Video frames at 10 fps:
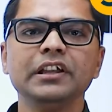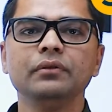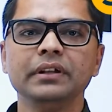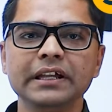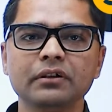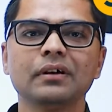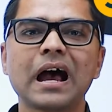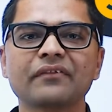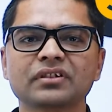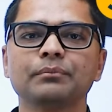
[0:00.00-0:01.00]
you need to
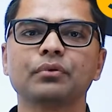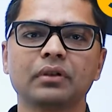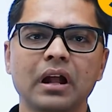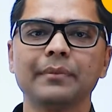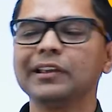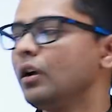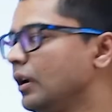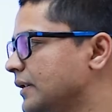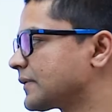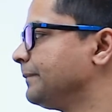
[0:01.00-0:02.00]
have some programming
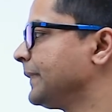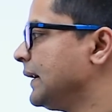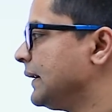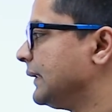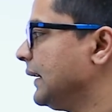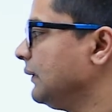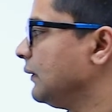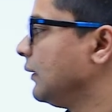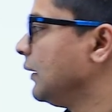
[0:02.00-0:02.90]
knowledge. Then